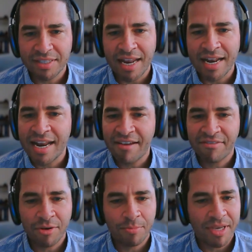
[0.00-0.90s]
and
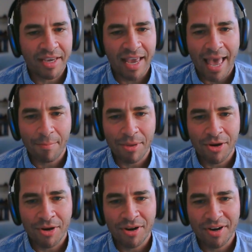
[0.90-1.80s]
never being
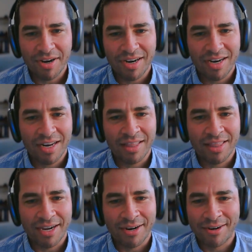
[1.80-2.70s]
happier in
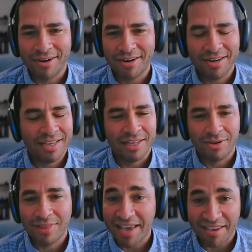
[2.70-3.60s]
their
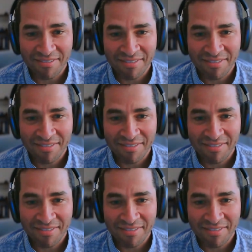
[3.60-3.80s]
life,